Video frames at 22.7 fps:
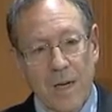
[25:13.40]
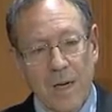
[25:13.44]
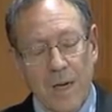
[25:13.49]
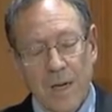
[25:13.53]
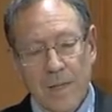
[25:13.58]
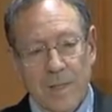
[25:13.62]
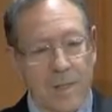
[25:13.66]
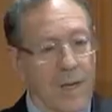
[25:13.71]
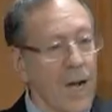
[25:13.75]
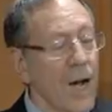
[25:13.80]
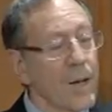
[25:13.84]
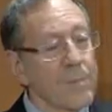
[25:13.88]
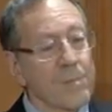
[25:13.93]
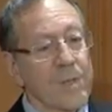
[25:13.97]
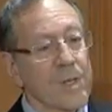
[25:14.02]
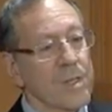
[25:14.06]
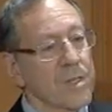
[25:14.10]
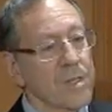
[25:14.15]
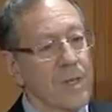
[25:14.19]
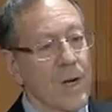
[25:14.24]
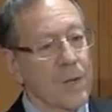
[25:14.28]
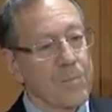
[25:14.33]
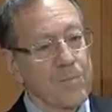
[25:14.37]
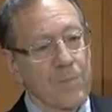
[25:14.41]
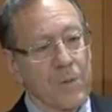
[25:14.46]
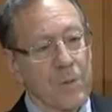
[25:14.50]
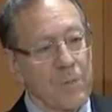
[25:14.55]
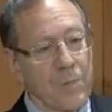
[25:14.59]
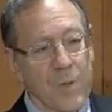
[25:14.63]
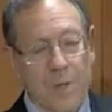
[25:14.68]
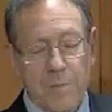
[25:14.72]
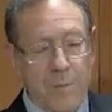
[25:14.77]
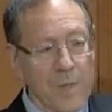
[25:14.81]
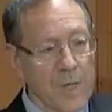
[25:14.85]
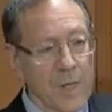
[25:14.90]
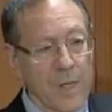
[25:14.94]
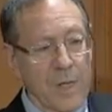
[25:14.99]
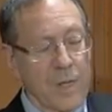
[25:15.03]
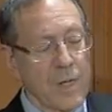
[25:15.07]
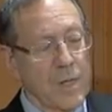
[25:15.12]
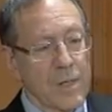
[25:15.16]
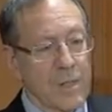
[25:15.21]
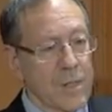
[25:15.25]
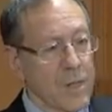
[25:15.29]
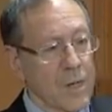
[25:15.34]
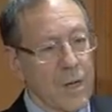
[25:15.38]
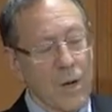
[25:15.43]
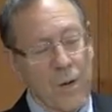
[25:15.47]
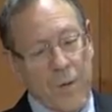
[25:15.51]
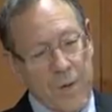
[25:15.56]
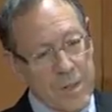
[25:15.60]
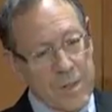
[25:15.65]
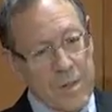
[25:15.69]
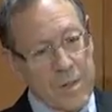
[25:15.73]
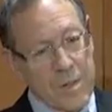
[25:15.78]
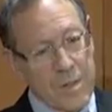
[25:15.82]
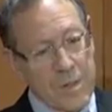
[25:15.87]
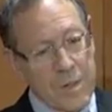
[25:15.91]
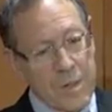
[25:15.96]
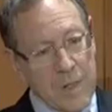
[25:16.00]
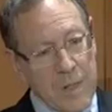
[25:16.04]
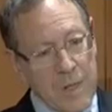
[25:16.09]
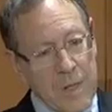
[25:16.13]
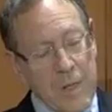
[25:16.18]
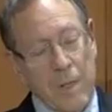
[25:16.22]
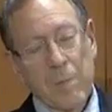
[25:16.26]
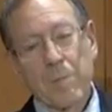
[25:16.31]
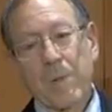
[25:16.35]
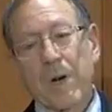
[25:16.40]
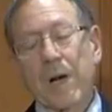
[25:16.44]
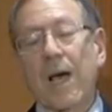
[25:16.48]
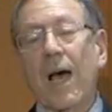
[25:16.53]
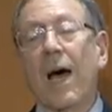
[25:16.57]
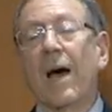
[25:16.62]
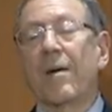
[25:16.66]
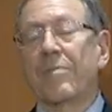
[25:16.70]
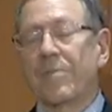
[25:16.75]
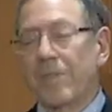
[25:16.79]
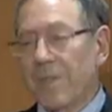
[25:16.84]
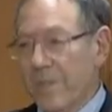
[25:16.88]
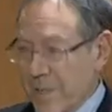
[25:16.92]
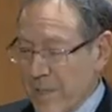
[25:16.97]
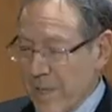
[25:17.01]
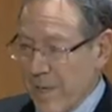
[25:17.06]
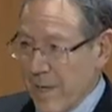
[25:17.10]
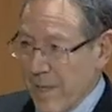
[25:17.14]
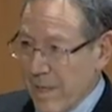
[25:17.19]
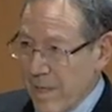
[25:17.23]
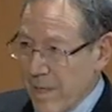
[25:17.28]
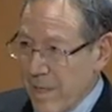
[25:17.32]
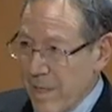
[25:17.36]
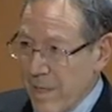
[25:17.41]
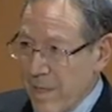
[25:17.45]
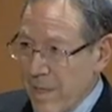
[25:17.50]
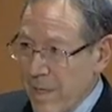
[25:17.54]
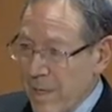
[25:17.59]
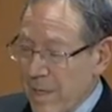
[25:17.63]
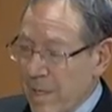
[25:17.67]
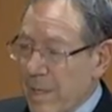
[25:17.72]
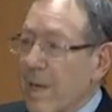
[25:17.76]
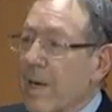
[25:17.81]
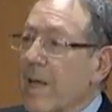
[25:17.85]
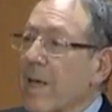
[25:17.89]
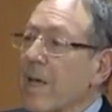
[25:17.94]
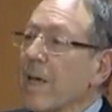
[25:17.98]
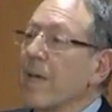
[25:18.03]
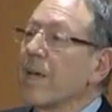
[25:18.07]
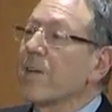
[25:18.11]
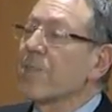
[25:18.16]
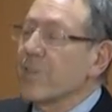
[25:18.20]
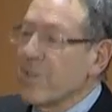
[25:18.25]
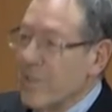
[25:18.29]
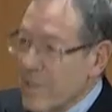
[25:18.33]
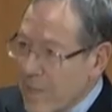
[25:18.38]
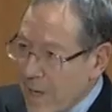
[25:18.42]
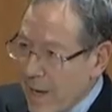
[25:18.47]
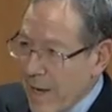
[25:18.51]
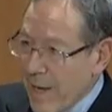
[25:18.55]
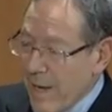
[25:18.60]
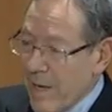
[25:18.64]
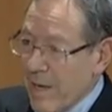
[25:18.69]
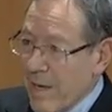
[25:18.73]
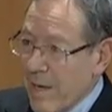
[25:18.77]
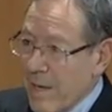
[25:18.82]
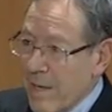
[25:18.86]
And time does not permit me to go into it, but I have to say that each day,